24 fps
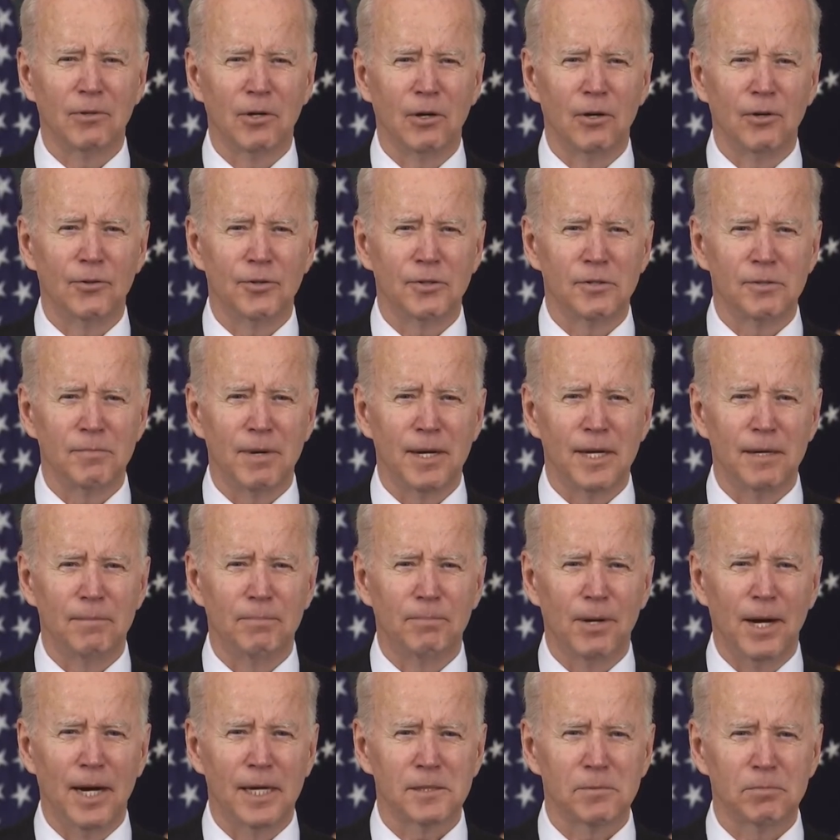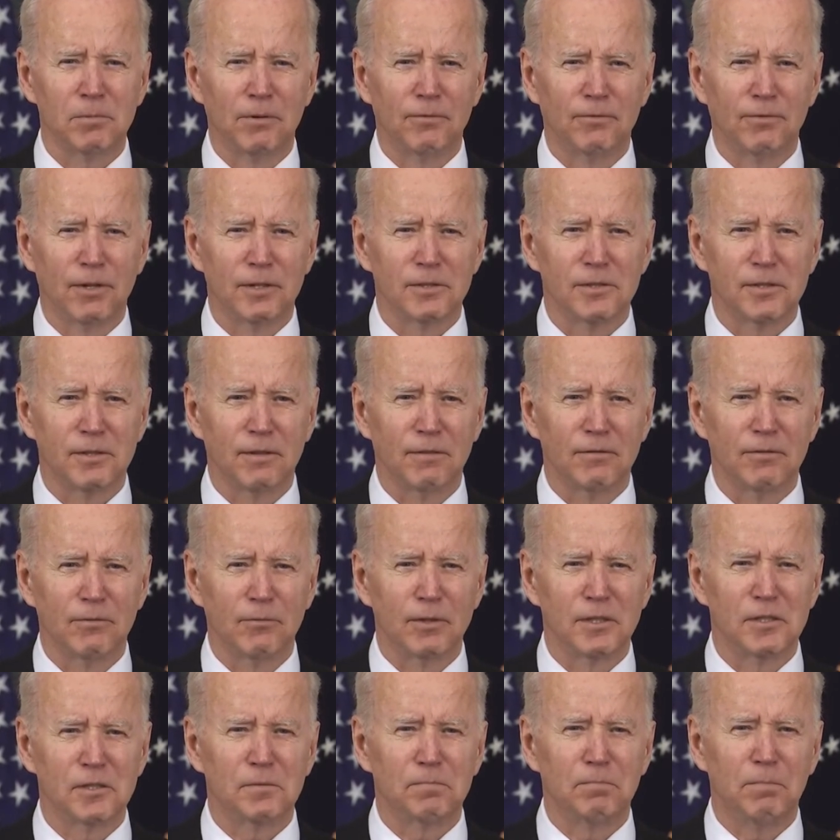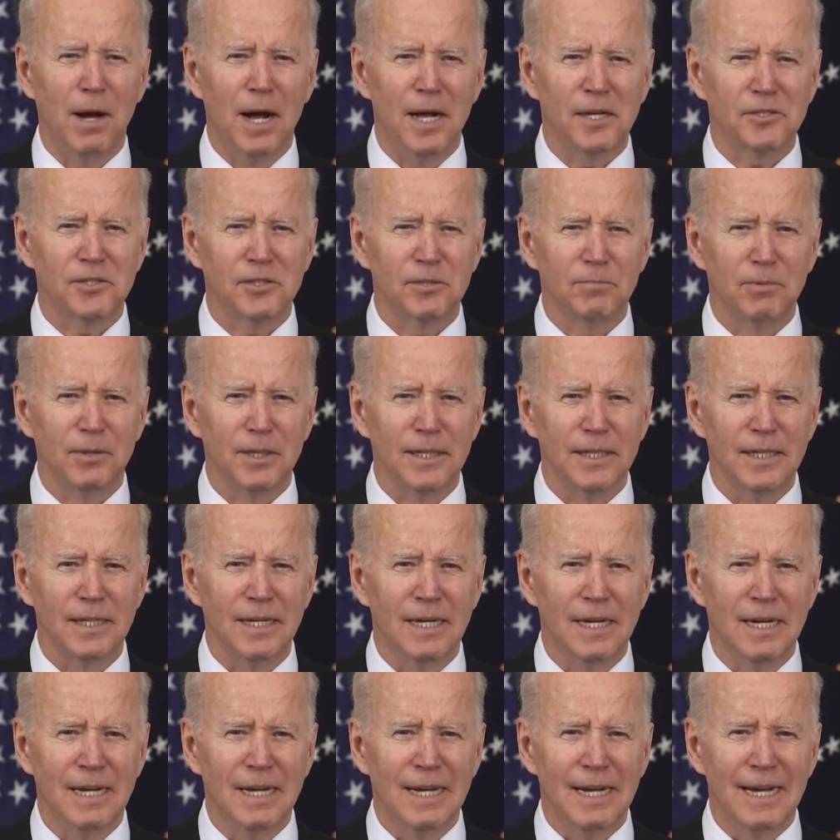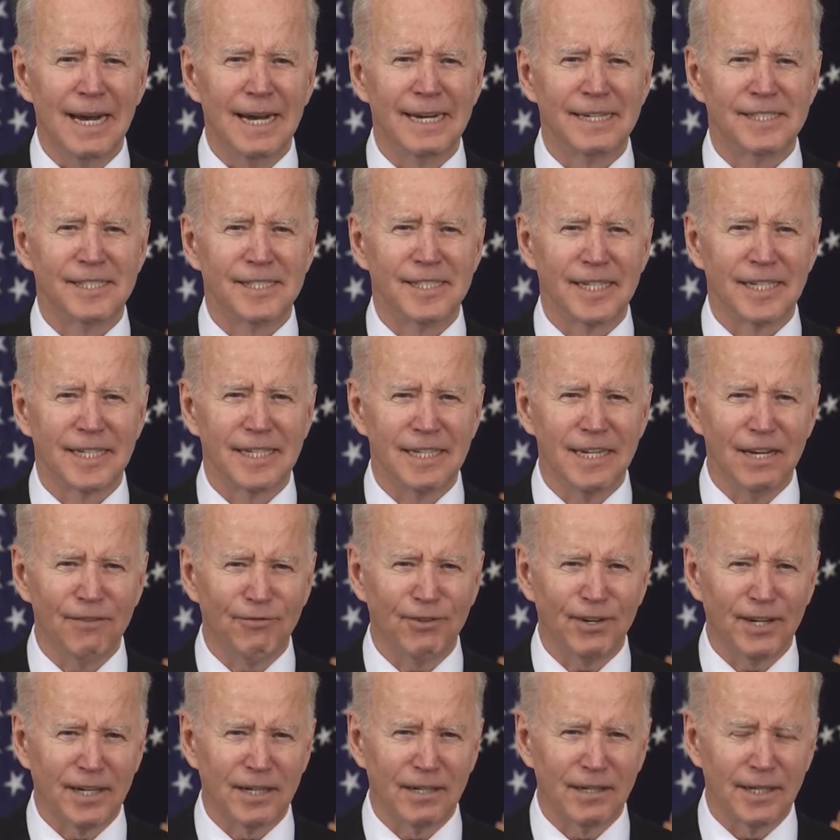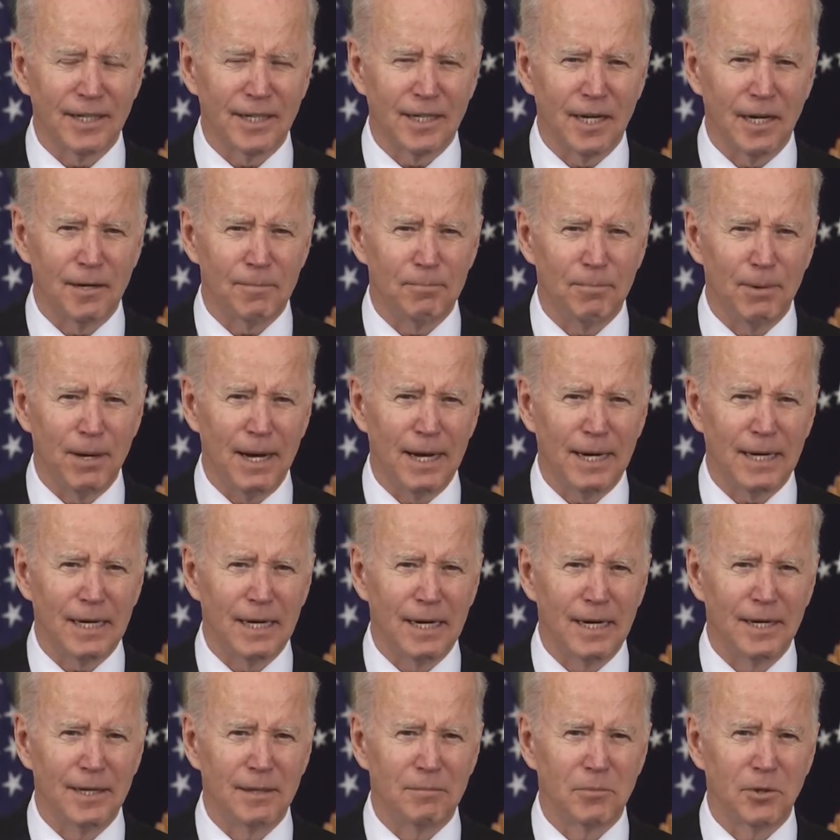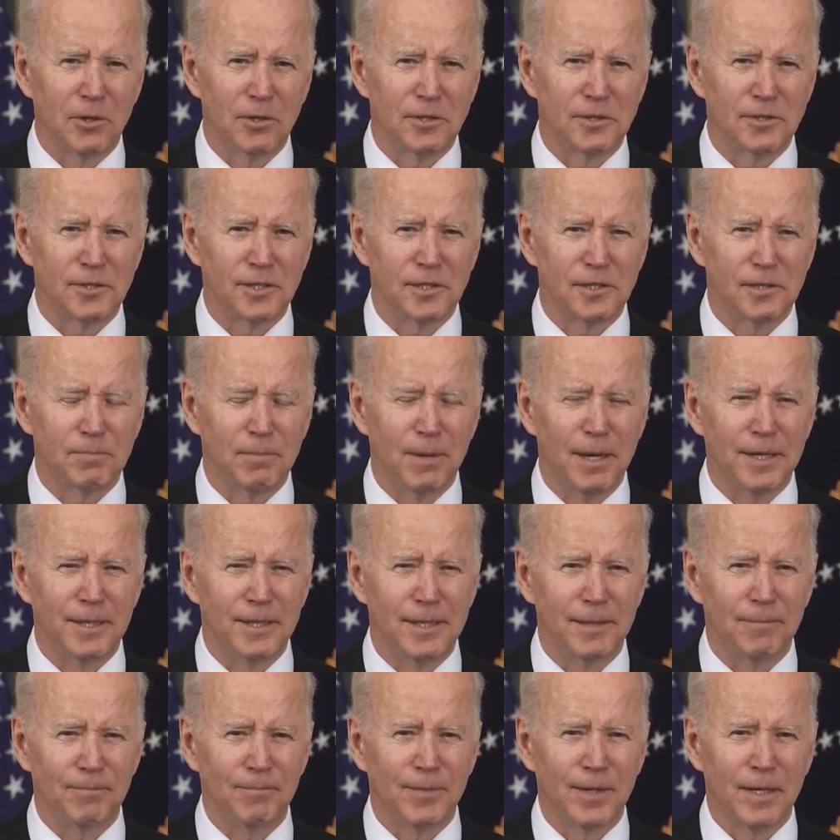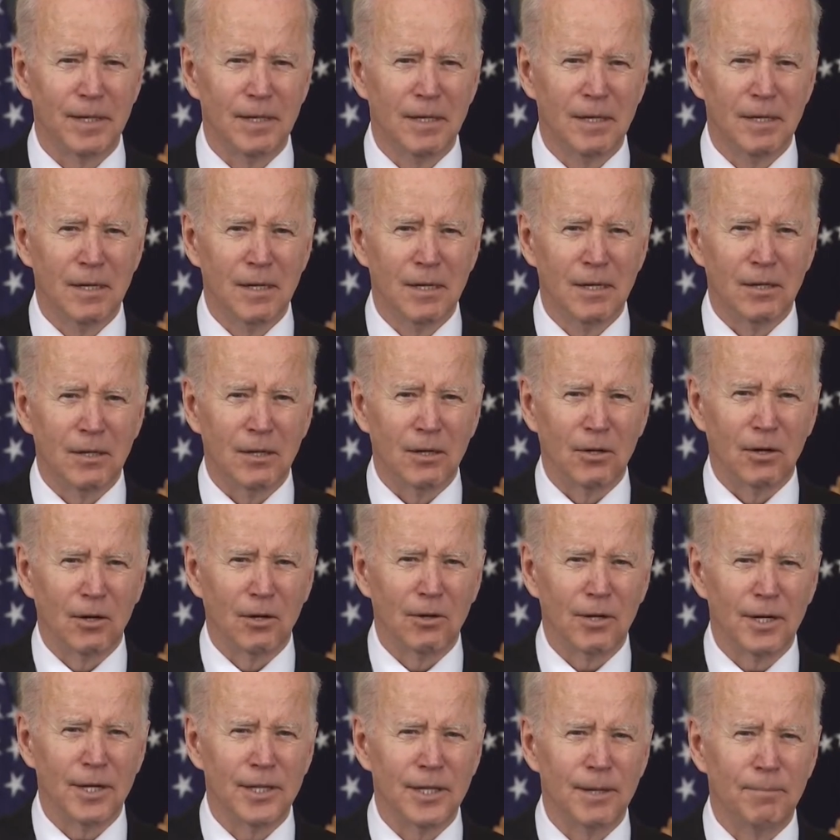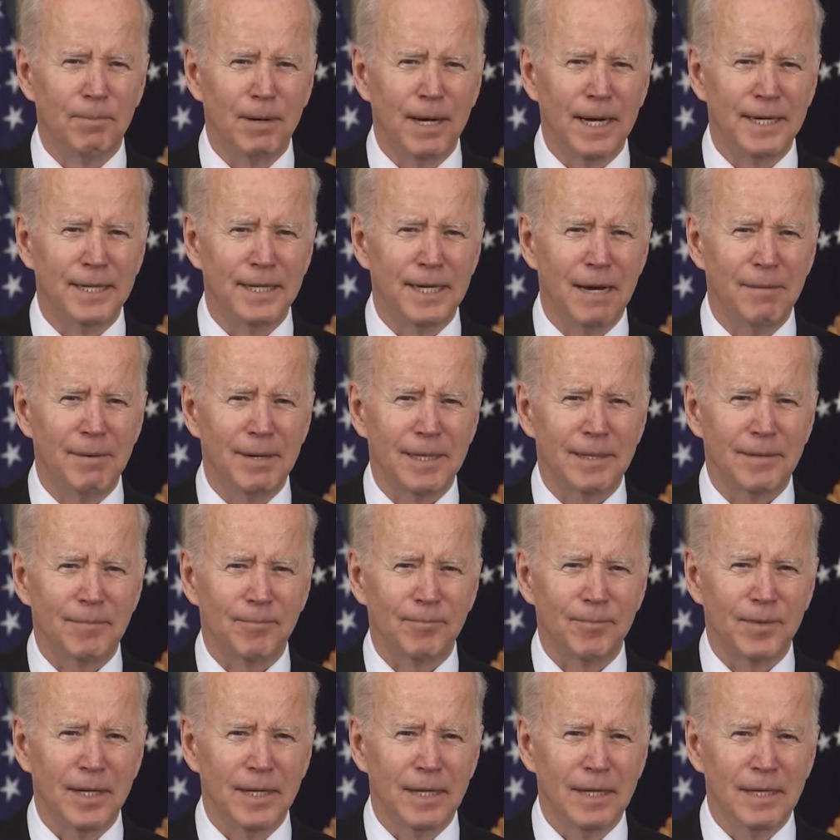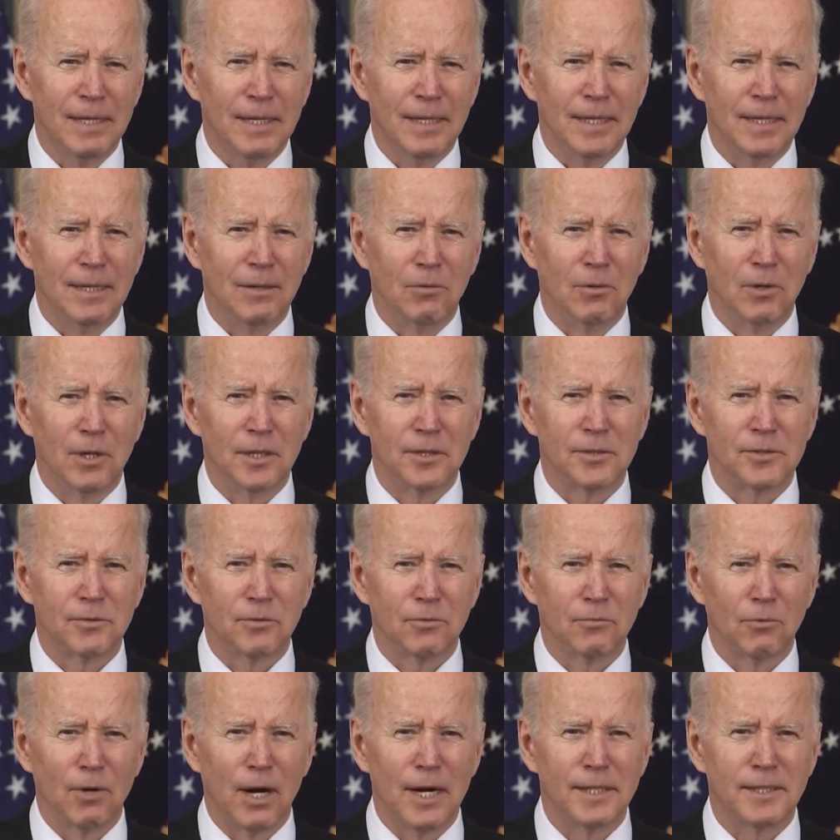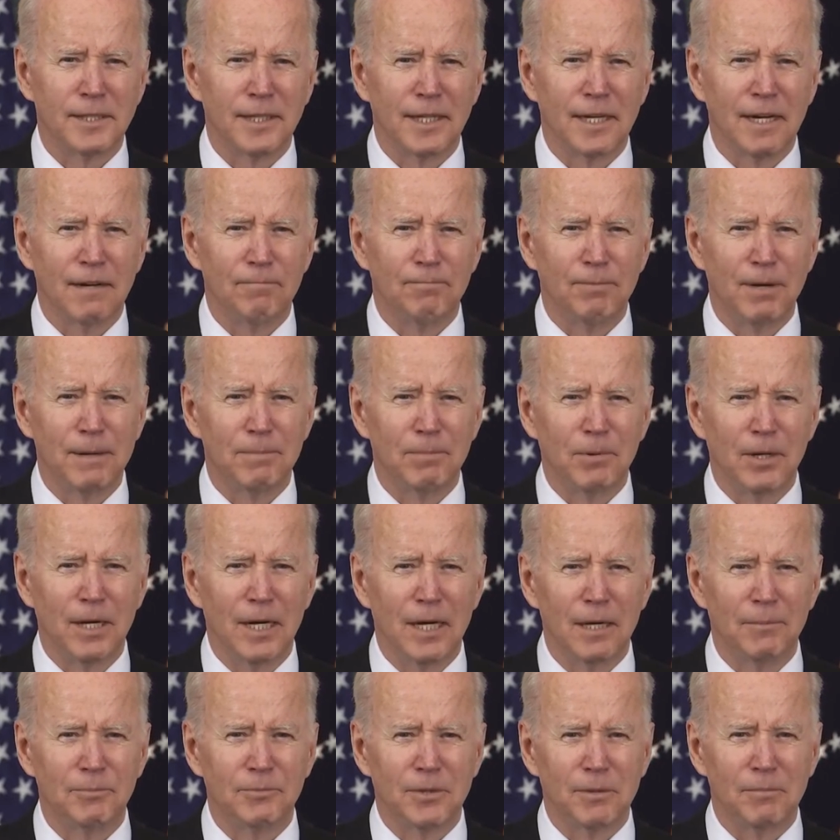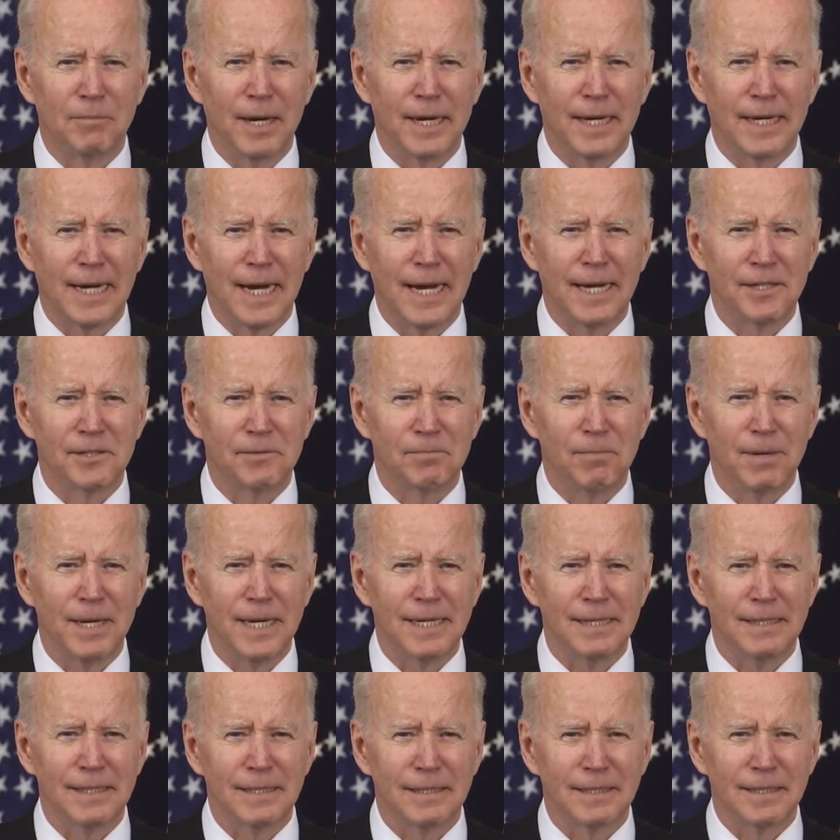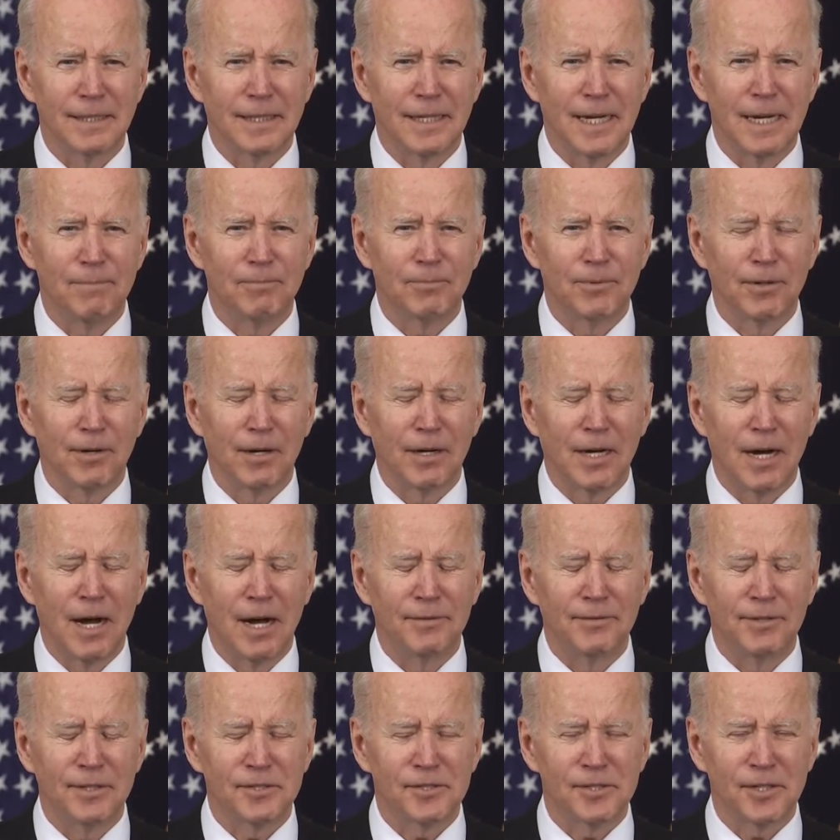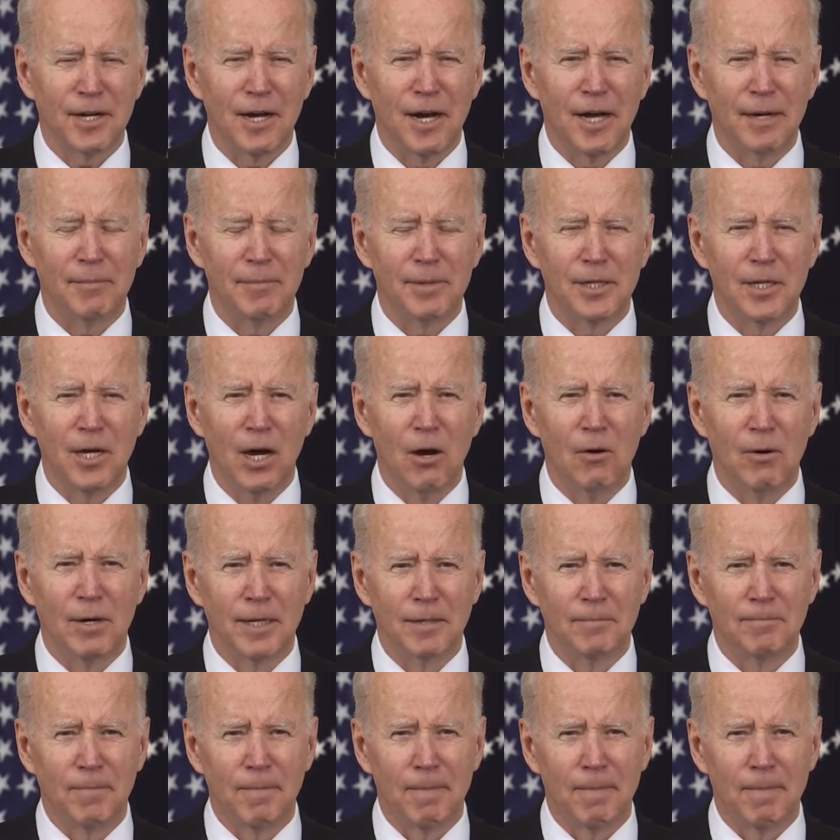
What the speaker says: growth has made it possible for us to responsibly and significantly cut back on emergency spending. Early in the pandemic, it was right to give people help to make ends meet and to keep this economy going.